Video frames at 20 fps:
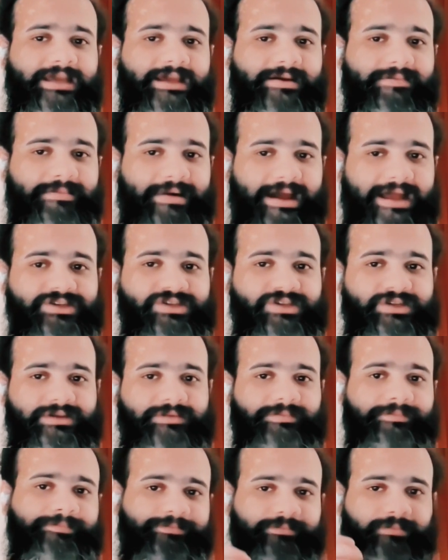
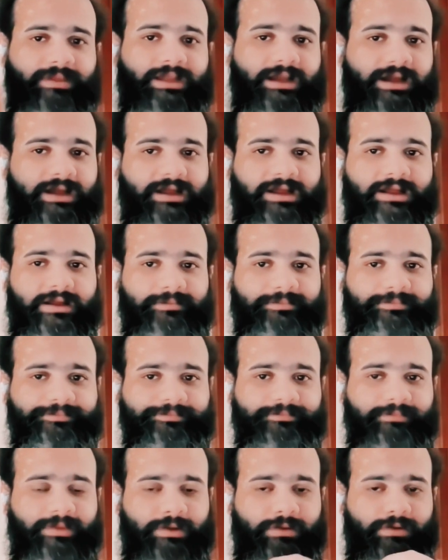Imagine
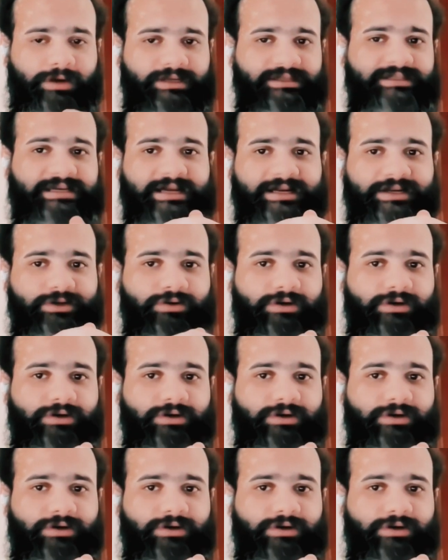what I said,